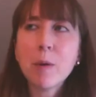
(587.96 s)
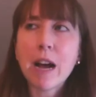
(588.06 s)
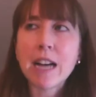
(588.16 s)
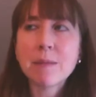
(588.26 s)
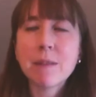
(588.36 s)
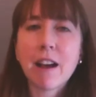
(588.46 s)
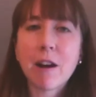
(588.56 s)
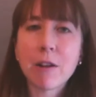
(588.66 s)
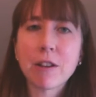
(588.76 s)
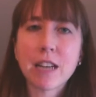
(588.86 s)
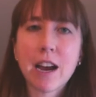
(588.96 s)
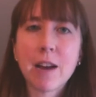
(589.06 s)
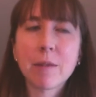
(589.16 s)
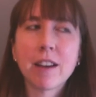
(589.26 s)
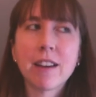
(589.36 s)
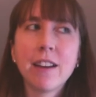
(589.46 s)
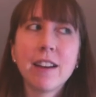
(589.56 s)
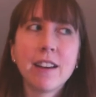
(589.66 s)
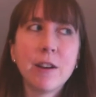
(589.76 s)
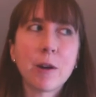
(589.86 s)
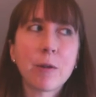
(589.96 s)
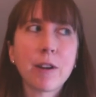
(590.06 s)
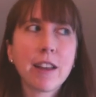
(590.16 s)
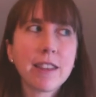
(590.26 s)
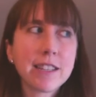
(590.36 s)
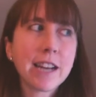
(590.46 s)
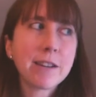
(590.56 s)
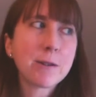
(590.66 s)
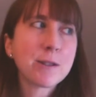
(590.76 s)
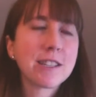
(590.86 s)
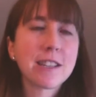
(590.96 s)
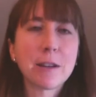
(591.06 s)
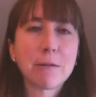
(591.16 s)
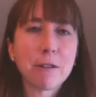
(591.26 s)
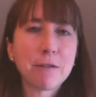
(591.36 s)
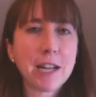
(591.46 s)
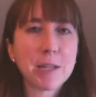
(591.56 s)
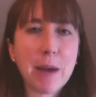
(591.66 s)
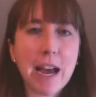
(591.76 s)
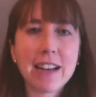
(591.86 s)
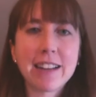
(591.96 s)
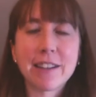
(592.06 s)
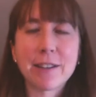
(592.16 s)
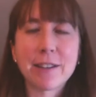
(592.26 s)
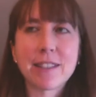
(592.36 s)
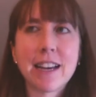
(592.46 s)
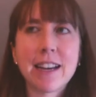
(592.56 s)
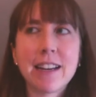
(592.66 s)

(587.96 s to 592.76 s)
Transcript: ask me that all the time. Like, they'll get the diagnosis and they'll reflect back and they'll say,